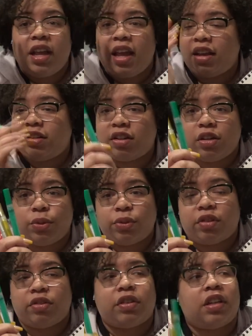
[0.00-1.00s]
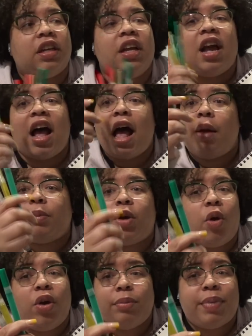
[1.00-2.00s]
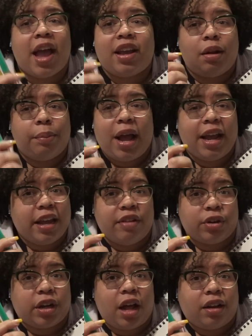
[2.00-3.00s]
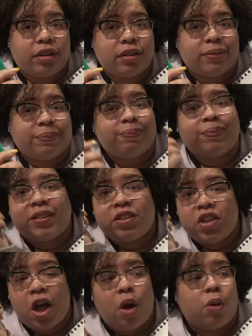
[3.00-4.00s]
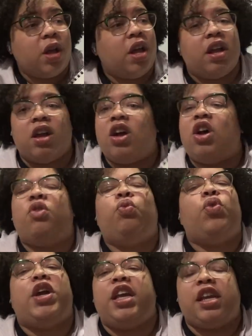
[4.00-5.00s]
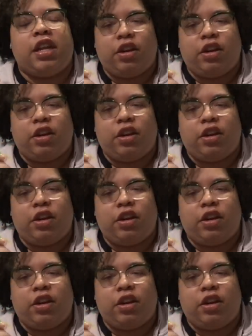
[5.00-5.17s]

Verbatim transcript: exclusively. I'm going back and I'm buying every color. So, ringing